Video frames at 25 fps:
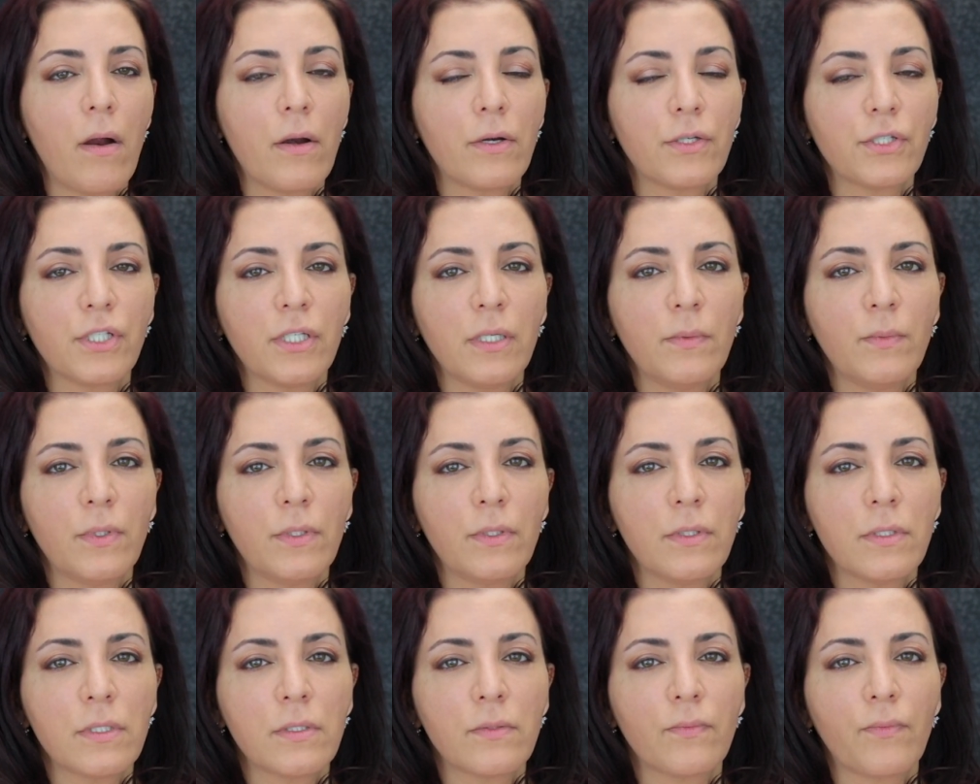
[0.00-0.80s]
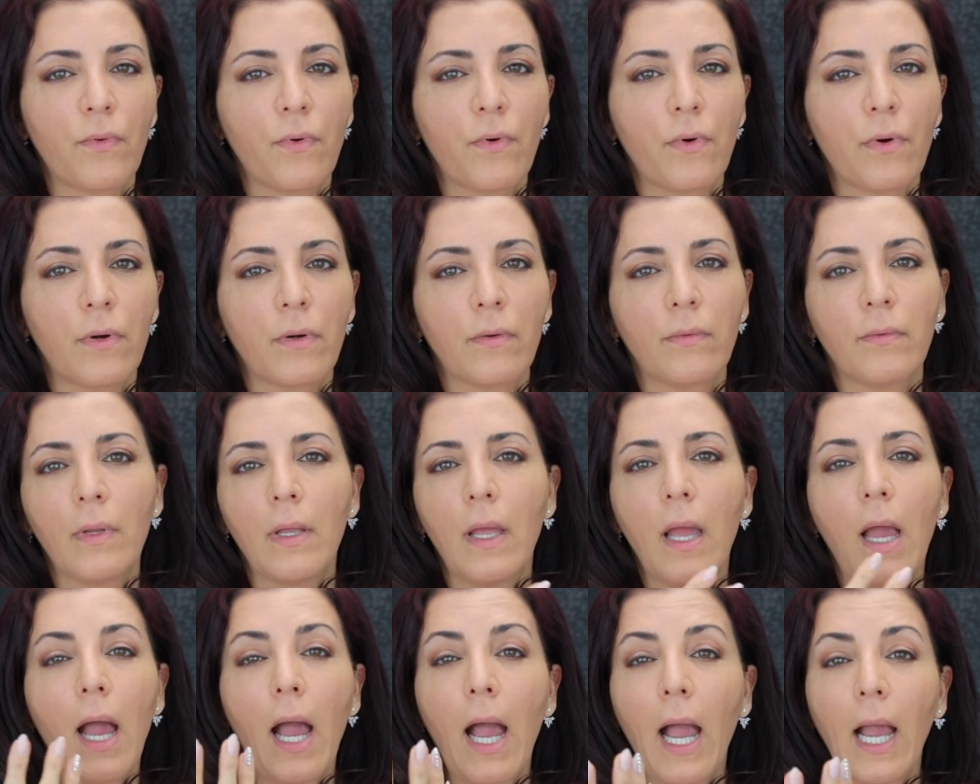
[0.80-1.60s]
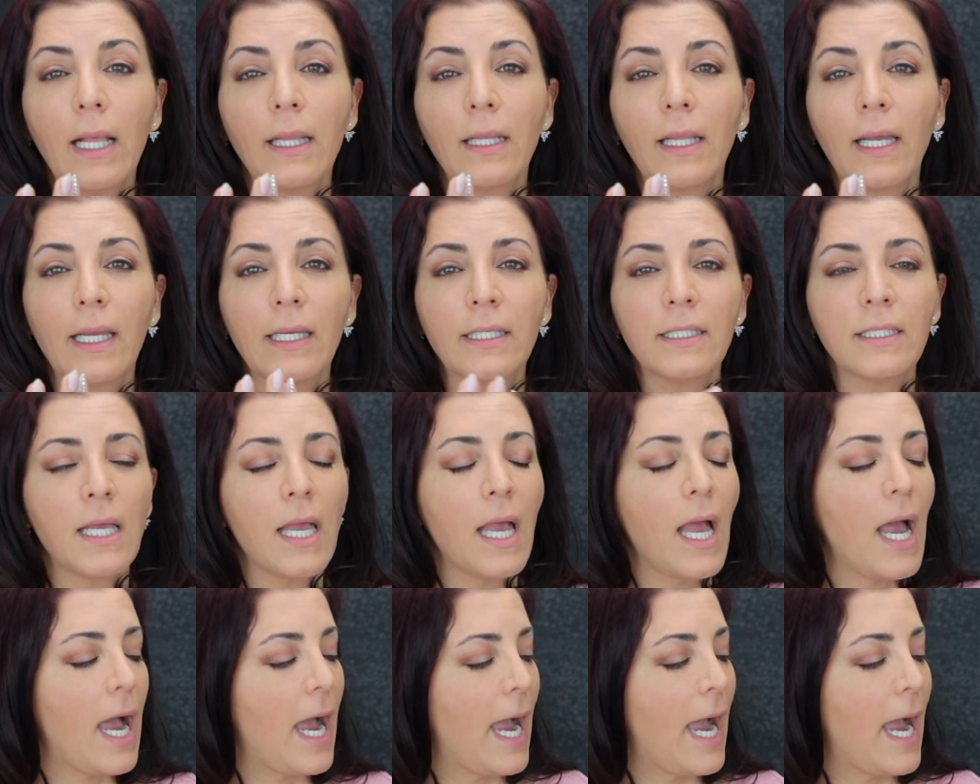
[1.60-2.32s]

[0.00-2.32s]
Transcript: are shimmers for highlight.